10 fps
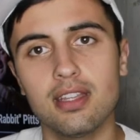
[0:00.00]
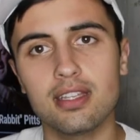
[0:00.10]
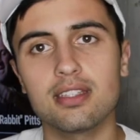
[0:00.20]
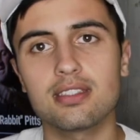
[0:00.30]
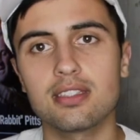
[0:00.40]

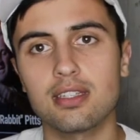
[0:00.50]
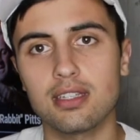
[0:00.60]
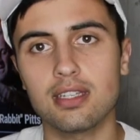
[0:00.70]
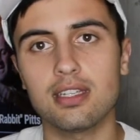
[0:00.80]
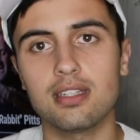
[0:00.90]
this,
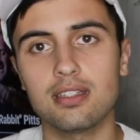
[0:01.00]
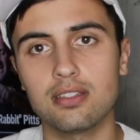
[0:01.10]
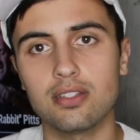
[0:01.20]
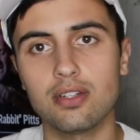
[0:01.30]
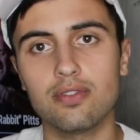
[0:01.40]

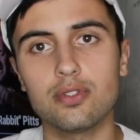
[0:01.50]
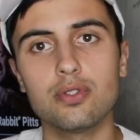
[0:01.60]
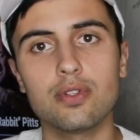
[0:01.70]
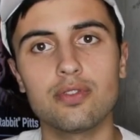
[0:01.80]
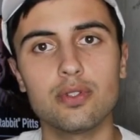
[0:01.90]
if you
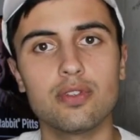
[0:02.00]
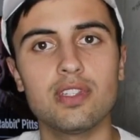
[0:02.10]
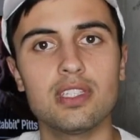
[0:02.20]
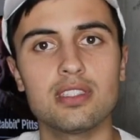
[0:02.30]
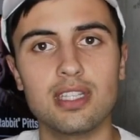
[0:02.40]
do a few of
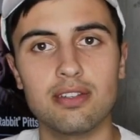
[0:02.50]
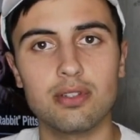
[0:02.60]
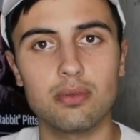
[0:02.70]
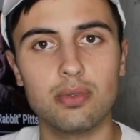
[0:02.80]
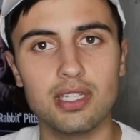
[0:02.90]
these every
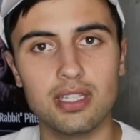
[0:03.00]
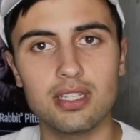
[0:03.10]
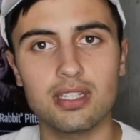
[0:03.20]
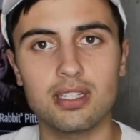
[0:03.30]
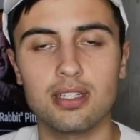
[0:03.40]

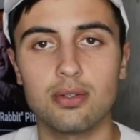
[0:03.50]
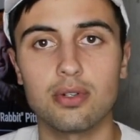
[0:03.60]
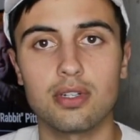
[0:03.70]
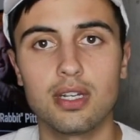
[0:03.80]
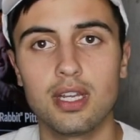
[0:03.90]
week,
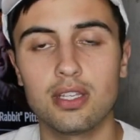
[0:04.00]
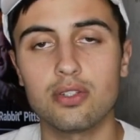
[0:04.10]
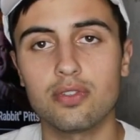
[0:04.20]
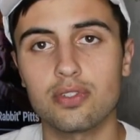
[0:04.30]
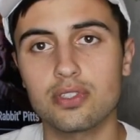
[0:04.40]
or
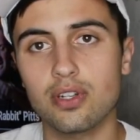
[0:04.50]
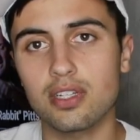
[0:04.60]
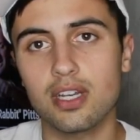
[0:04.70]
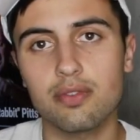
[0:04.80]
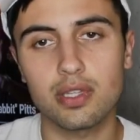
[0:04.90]
if you're
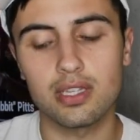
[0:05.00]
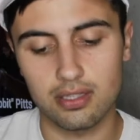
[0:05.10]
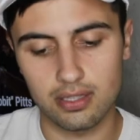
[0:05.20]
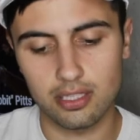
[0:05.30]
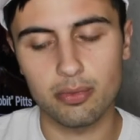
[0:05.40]
starting off with a
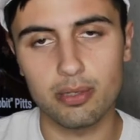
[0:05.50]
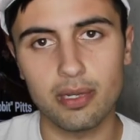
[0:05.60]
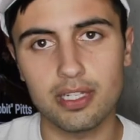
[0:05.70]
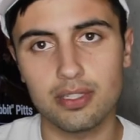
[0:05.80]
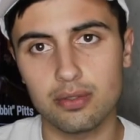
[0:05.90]
little bit of
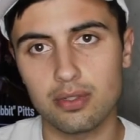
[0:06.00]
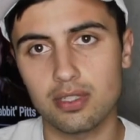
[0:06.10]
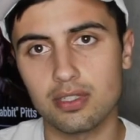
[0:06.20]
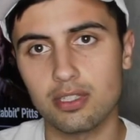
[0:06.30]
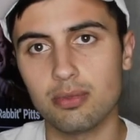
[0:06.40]
money or
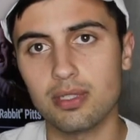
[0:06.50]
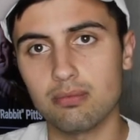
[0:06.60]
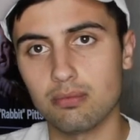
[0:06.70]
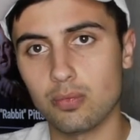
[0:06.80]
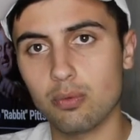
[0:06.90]
a little
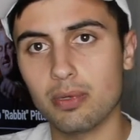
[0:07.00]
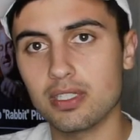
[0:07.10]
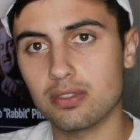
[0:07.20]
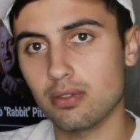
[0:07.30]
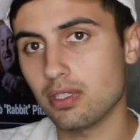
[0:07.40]
bit more money
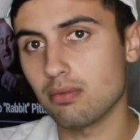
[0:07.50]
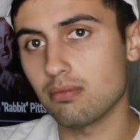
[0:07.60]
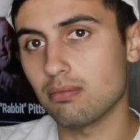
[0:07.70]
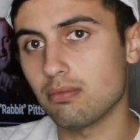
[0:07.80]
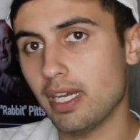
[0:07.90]
so you can
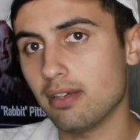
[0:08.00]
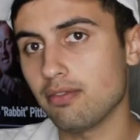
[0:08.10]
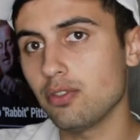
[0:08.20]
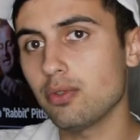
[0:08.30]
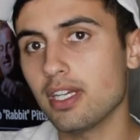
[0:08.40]
buy a
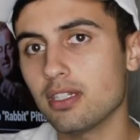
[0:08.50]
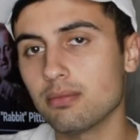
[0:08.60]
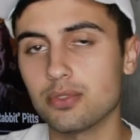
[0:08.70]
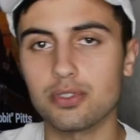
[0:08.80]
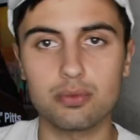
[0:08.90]
few
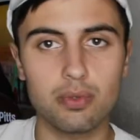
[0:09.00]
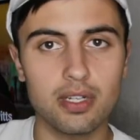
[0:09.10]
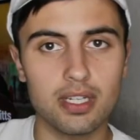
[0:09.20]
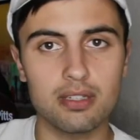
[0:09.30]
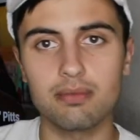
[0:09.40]
items or just
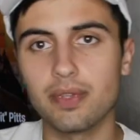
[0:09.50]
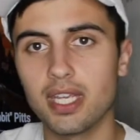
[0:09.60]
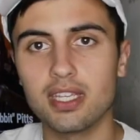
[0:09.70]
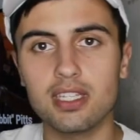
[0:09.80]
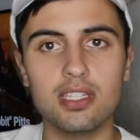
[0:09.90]
one item,
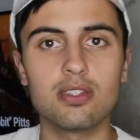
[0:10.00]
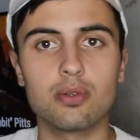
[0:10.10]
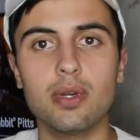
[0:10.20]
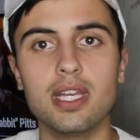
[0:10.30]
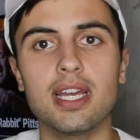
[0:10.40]
either
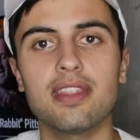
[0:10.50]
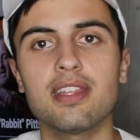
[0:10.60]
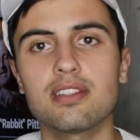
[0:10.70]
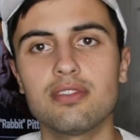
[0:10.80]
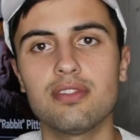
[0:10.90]
way, I
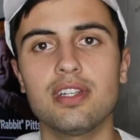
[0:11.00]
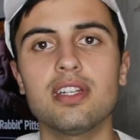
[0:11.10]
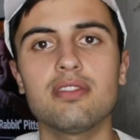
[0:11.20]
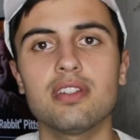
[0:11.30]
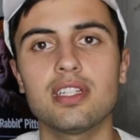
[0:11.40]
think it's
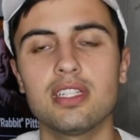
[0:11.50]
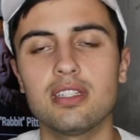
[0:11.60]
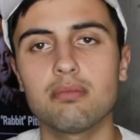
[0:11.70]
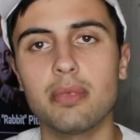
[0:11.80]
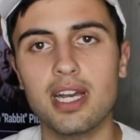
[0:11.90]
very, very
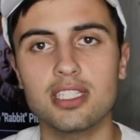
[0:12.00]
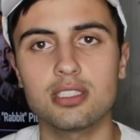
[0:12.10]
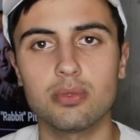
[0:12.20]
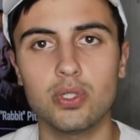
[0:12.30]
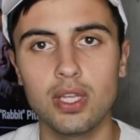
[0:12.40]

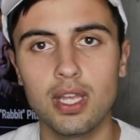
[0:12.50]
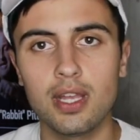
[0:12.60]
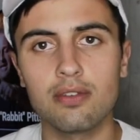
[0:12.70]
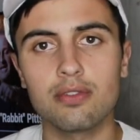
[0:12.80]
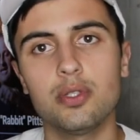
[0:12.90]
possible
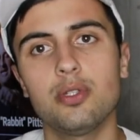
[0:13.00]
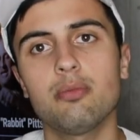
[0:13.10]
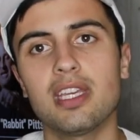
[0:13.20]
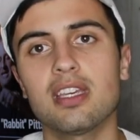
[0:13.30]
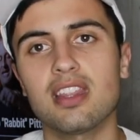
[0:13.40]
for you to
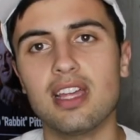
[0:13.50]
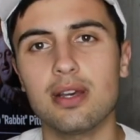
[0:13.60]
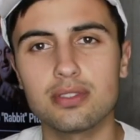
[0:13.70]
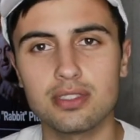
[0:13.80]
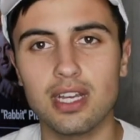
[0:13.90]
make
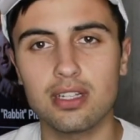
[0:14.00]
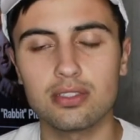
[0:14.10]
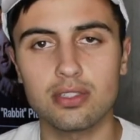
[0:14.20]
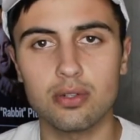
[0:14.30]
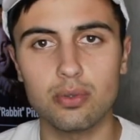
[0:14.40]

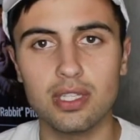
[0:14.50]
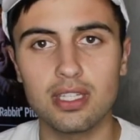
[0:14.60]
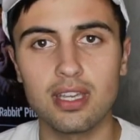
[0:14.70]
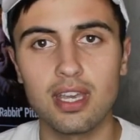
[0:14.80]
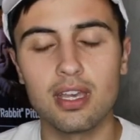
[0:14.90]
$1,000 a week